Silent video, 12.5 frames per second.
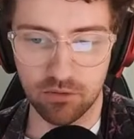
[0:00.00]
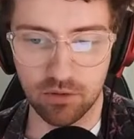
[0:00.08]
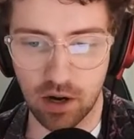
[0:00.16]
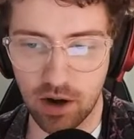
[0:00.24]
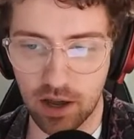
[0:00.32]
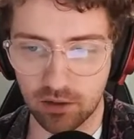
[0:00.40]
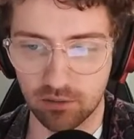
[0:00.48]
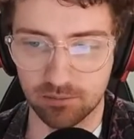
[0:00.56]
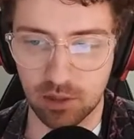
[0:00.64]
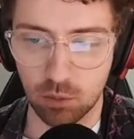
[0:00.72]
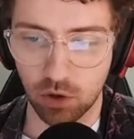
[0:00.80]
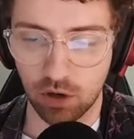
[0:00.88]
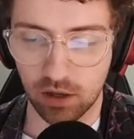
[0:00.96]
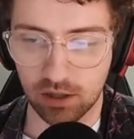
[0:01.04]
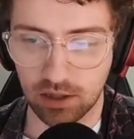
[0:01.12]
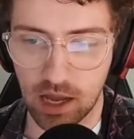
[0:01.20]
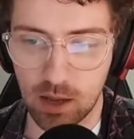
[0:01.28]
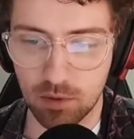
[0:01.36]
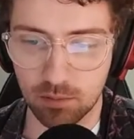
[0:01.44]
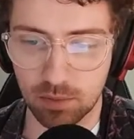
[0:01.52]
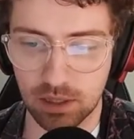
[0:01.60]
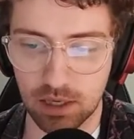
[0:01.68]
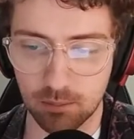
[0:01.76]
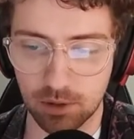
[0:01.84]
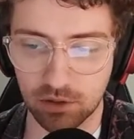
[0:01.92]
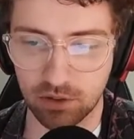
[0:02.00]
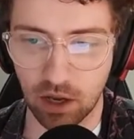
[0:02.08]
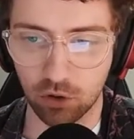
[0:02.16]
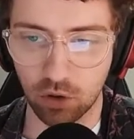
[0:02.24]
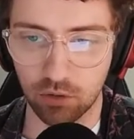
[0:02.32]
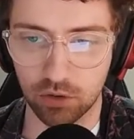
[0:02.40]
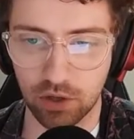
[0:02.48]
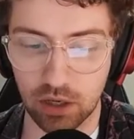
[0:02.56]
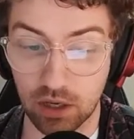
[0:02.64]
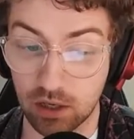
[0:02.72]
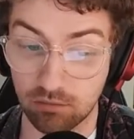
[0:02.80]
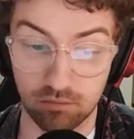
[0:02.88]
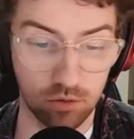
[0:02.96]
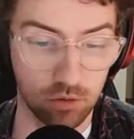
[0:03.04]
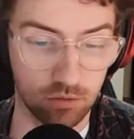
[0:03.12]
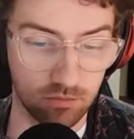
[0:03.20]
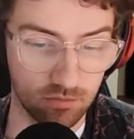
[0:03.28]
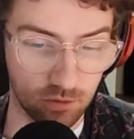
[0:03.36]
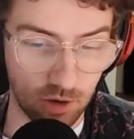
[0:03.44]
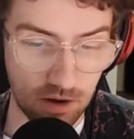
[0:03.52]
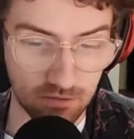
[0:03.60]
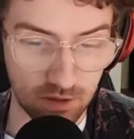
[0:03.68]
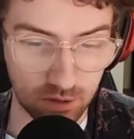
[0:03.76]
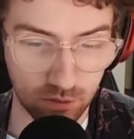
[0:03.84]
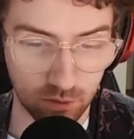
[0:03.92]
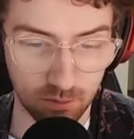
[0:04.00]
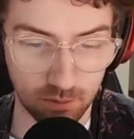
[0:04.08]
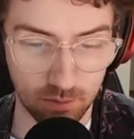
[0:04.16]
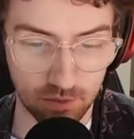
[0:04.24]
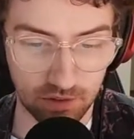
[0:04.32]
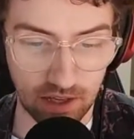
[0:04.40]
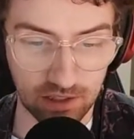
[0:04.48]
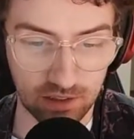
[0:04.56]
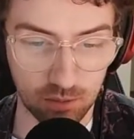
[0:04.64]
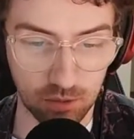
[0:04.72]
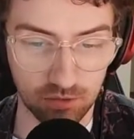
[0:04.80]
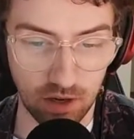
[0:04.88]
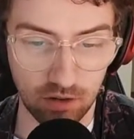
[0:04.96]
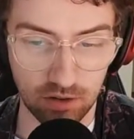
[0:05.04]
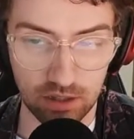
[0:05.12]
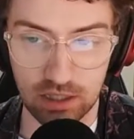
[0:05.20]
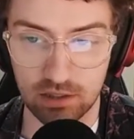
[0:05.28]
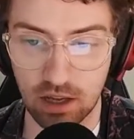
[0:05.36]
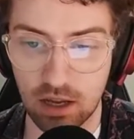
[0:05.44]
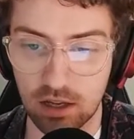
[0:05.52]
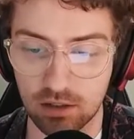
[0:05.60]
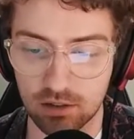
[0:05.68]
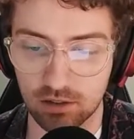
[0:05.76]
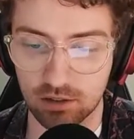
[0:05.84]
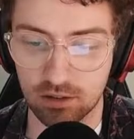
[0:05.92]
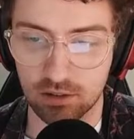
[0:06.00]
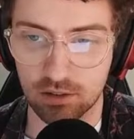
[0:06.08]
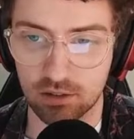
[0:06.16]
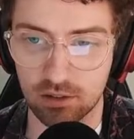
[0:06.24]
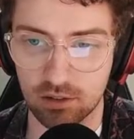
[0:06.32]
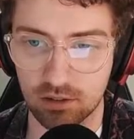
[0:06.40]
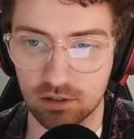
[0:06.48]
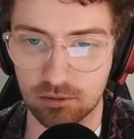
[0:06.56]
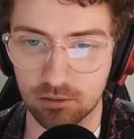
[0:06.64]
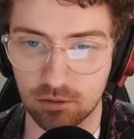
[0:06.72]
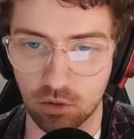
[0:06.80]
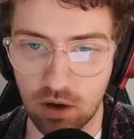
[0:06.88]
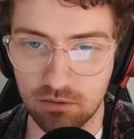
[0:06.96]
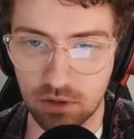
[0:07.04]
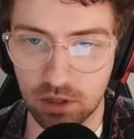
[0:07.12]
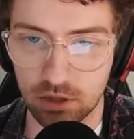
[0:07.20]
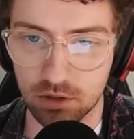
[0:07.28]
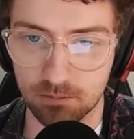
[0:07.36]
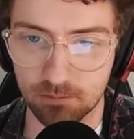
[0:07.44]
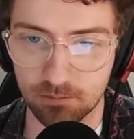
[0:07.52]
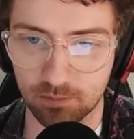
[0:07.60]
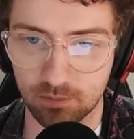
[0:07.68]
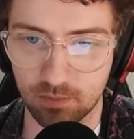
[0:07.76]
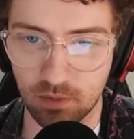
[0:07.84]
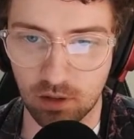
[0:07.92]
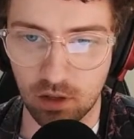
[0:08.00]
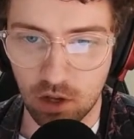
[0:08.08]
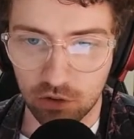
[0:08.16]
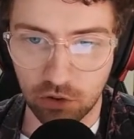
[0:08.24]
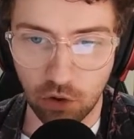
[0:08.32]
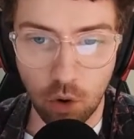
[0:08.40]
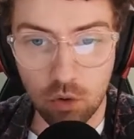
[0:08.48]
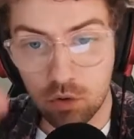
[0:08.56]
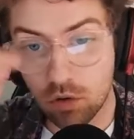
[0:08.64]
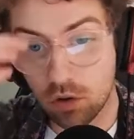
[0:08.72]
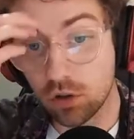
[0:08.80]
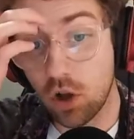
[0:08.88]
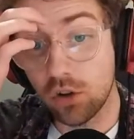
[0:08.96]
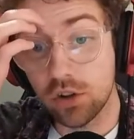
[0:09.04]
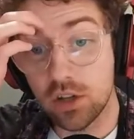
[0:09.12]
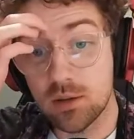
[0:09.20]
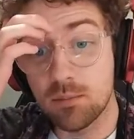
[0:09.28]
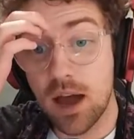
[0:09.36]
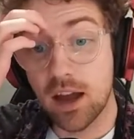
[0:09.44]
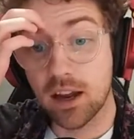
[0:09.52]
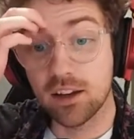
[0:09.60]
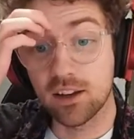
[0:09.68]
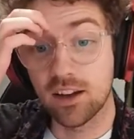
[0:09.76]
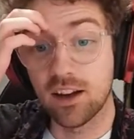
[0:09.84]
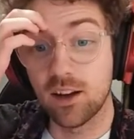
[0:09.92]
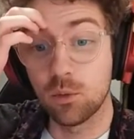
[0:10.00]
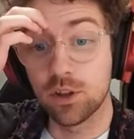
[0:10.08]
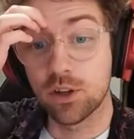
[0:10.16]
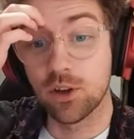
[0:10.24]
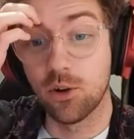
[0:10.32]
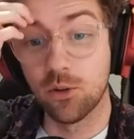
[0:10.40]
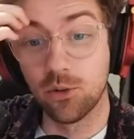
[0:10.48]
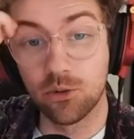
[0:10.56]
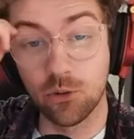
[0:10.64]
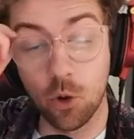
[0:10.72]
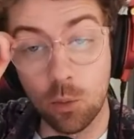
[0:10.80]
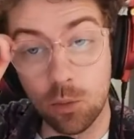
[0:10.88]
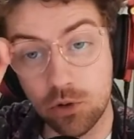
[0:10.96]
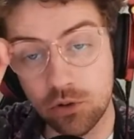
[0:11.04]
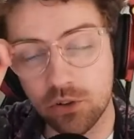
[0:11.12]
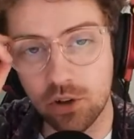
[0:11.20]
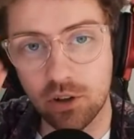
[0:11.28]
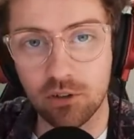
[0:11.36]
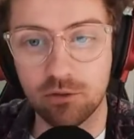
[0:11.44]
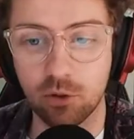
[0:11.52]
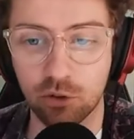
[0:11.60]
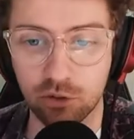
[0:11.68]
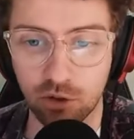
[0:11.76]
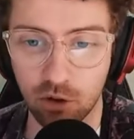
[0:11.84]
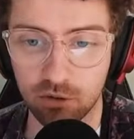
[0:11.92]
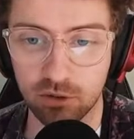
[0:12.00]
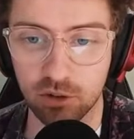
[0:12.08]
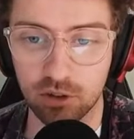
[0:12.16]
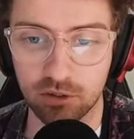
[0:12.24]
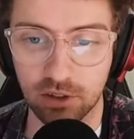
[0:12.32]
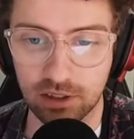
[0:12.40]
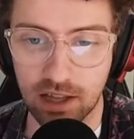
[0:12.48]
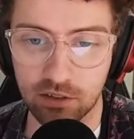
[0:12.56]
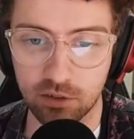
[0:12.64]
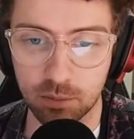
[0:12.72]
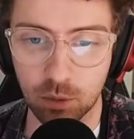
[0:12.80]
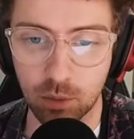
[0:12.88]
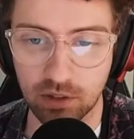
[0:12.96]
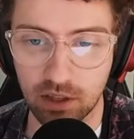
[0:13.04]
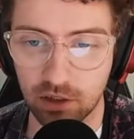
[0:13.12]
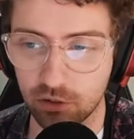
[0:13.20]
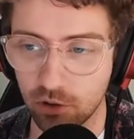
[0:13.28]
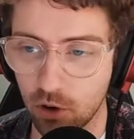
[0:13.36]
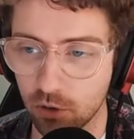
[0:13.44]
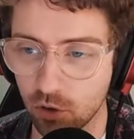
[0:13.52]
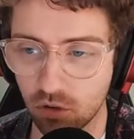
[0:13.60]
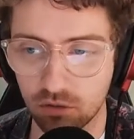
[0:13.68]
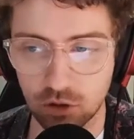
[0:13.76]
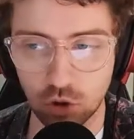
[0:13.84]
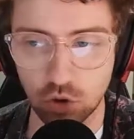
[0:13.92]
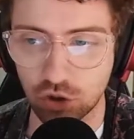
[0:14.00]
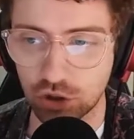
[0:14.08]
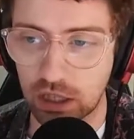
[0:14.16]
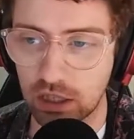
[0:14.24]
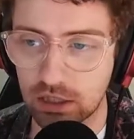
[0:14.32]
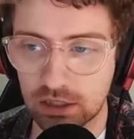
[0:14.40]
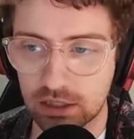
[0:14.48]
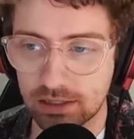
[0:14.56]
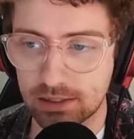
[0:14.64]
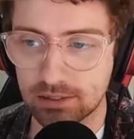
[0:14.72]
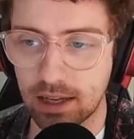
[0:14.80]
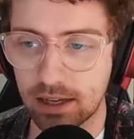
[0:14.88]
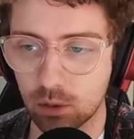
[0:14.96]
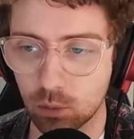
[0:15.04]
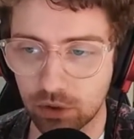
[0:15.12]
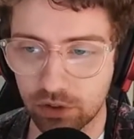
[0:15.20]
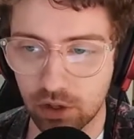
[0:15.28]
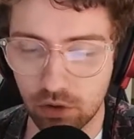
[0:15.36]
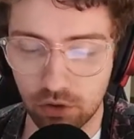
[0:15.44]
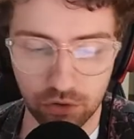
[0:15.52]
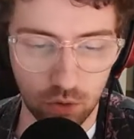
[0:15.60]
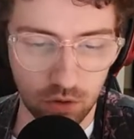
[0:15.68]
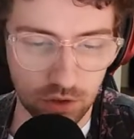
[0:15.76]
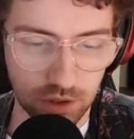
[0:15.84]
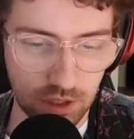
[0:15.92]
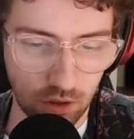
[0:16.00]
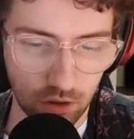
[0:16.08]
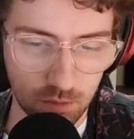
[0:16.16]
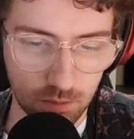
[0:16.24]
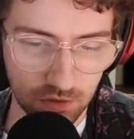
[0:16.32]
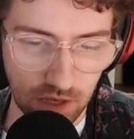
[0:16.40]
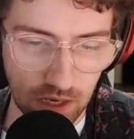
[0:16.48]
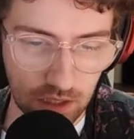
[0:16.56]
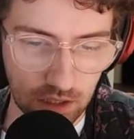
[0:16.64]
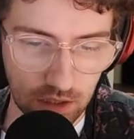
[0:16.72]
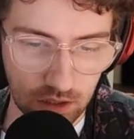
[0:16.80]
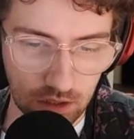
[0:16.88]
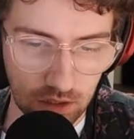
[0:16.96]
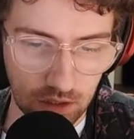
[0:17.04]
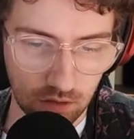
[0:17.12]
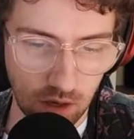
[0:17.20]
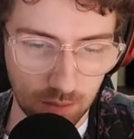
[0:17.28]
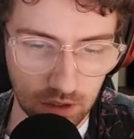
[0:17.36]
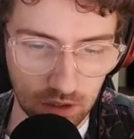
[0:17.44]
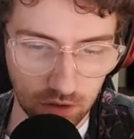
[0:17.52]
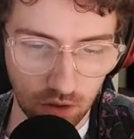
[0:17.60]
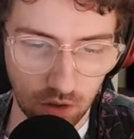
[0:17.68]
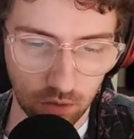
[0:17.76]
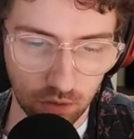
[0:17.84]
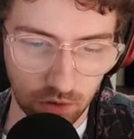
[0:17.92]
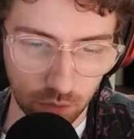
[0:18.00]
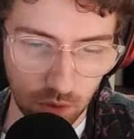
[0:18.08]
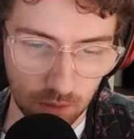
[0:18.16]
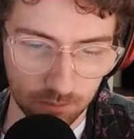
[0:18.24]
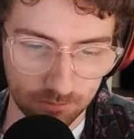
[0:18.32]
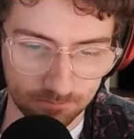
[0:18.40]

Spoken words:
far out. He wanted to claim it, but it sailed over his head. And dude, great finish from Bozanic, to be fair, in the end, hey? Great finish. So Lolly Mack with the goals, almost a first goal for Gladstone, but it went down as an own goal for Shushnya. Taggart once again on the score sheet. Ollie Bozanic grabbing a goal as well.